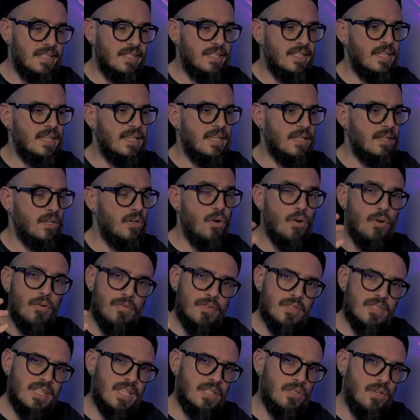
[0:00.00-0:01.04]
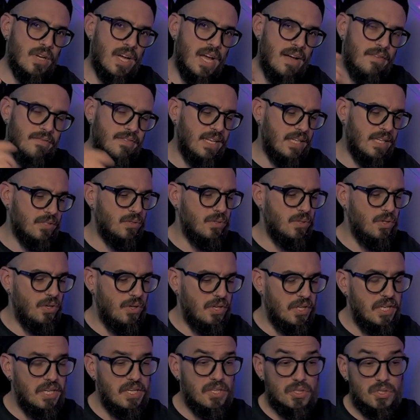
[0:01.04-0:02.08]
the covers that you have next to your
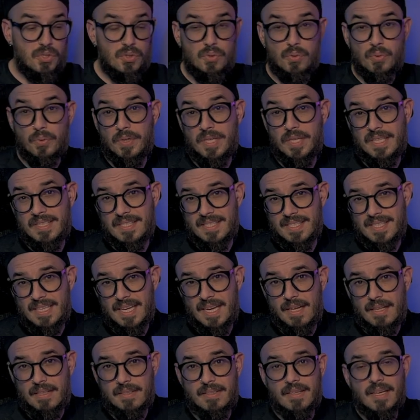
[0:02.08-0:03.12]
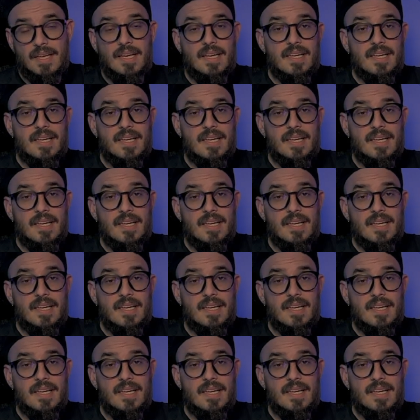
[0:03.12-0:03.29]
ears to install